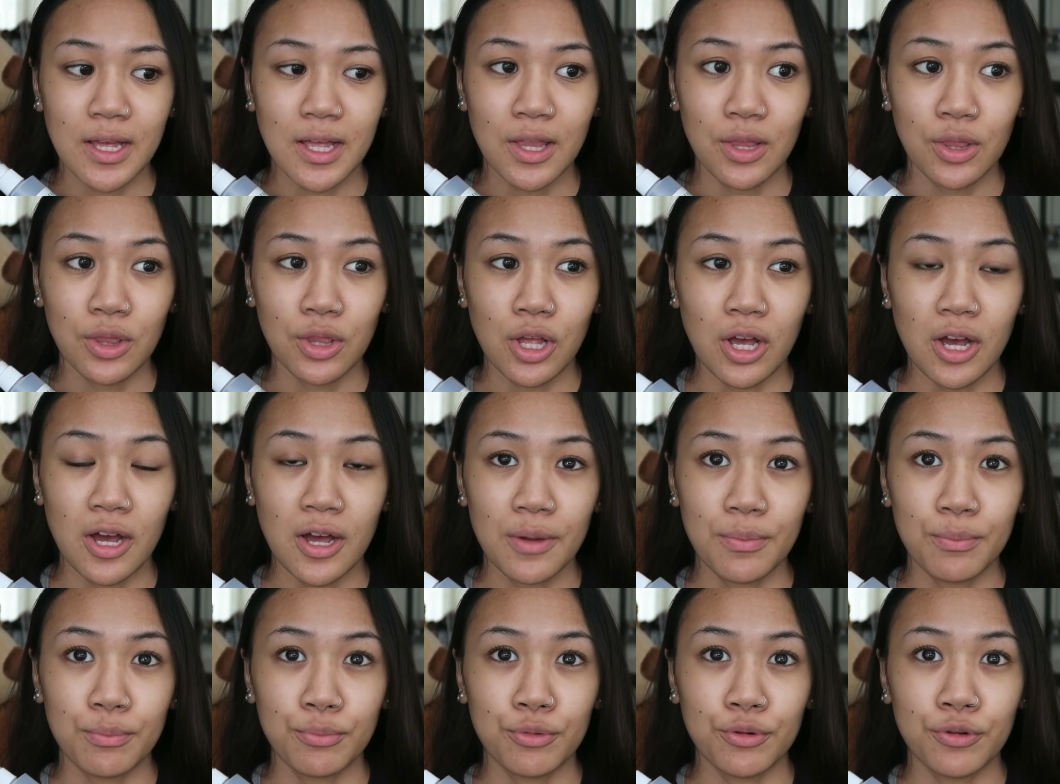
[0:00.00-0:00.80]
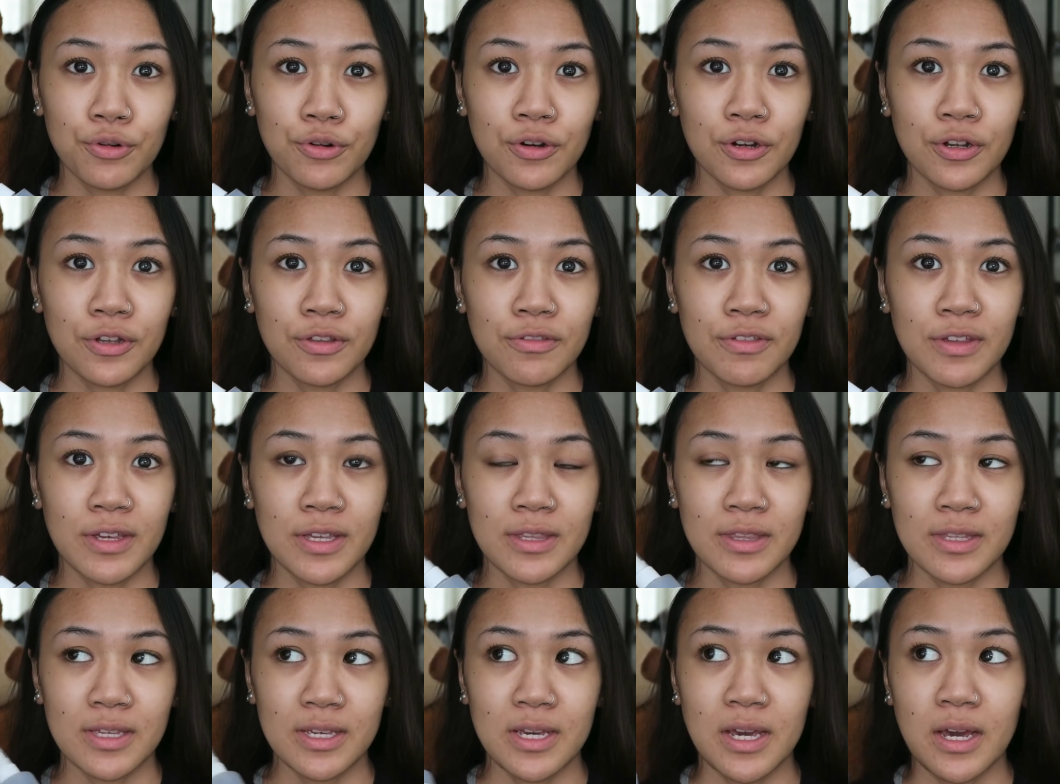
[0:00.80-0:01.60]
a lot more
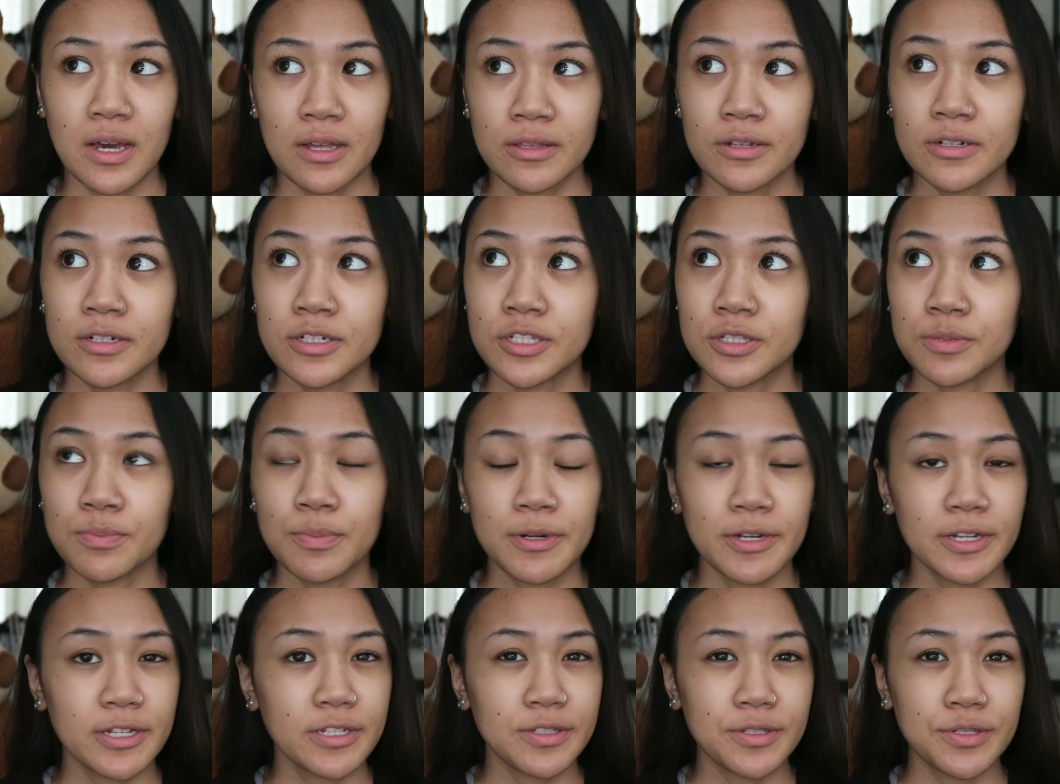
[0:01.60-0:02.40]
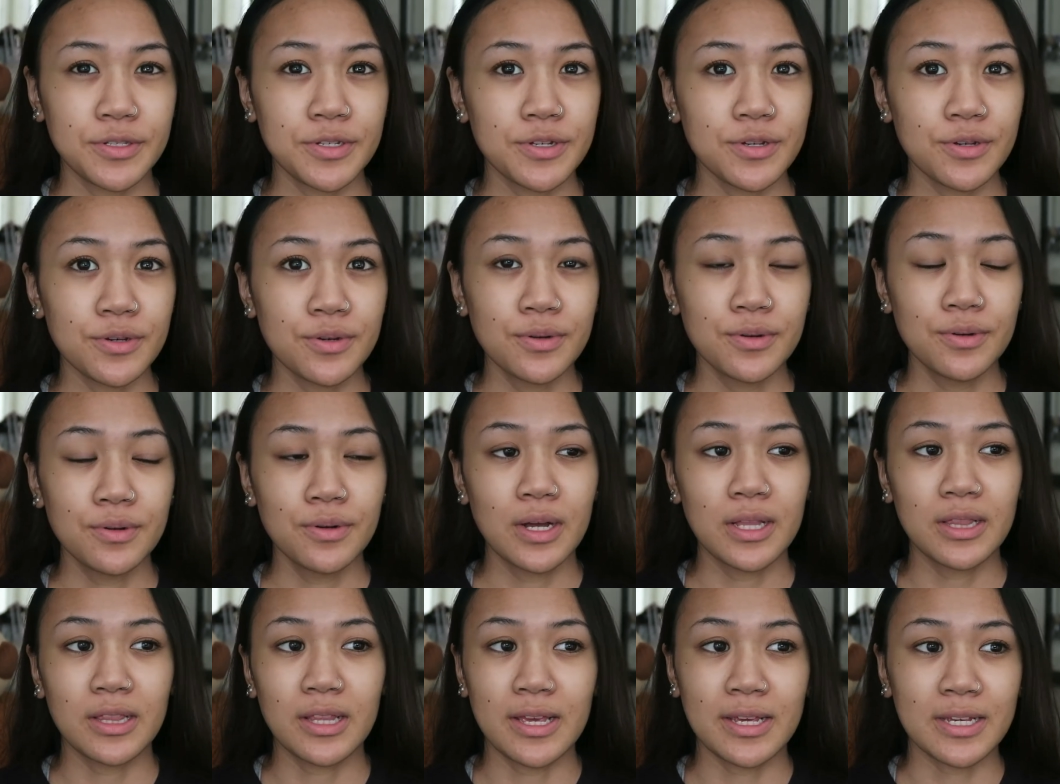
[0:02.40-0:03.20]
than the other sprays
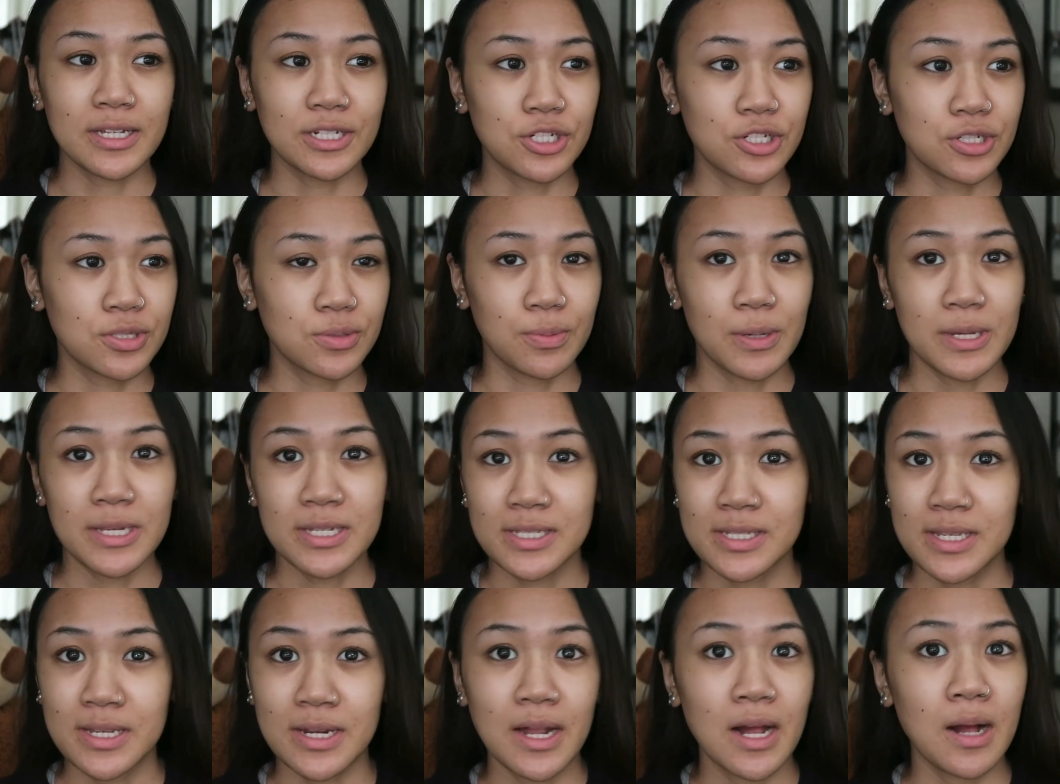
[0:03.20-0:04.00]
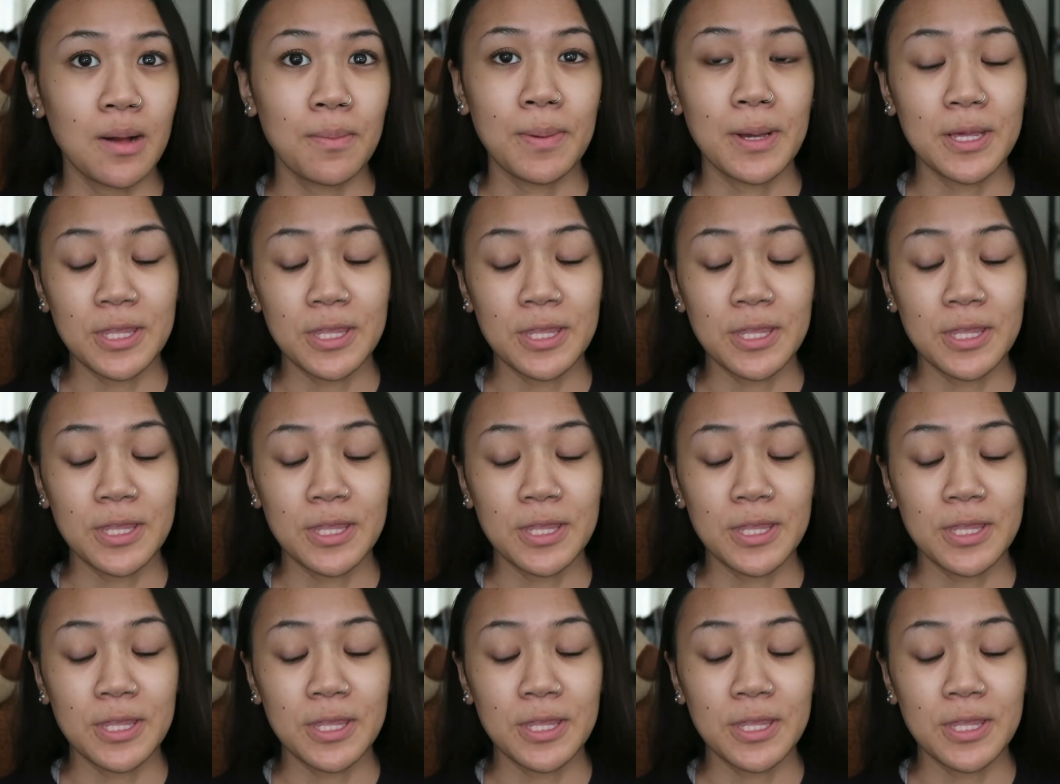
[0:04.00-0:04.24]
do. Like, it just wakes it up.